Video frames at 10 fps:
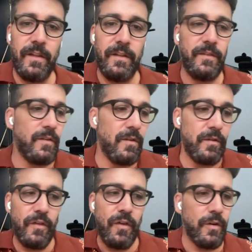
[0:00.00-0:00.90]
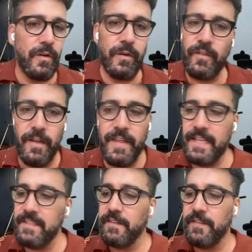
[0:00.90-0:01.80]
you know los logros all
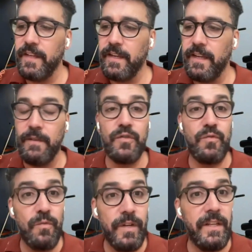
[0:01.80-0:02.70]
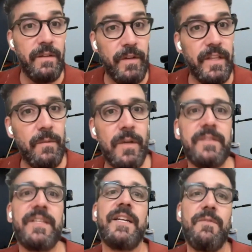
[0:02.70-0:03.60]
that stuff like and it was really really well
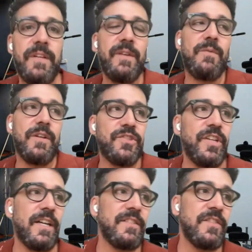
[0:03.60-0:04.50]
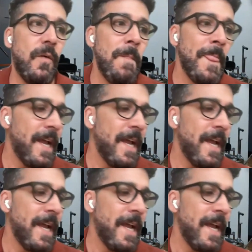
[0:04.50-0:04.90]
done and really well shot so